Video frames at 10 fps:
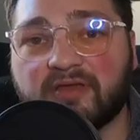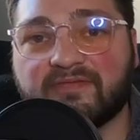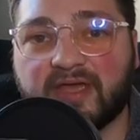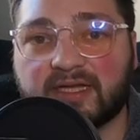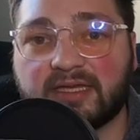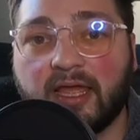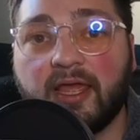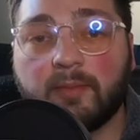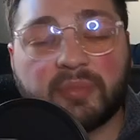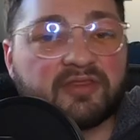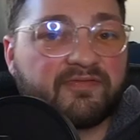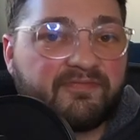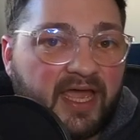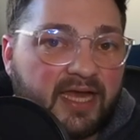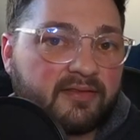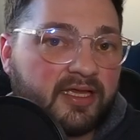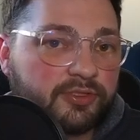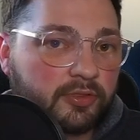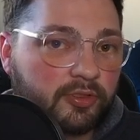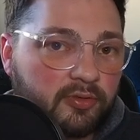effect, but the fact that
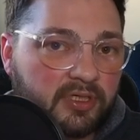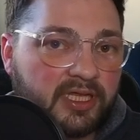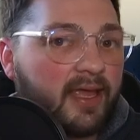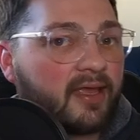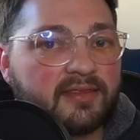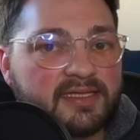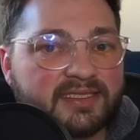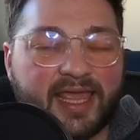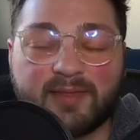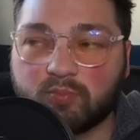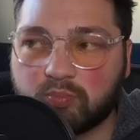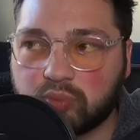Dragunity had this in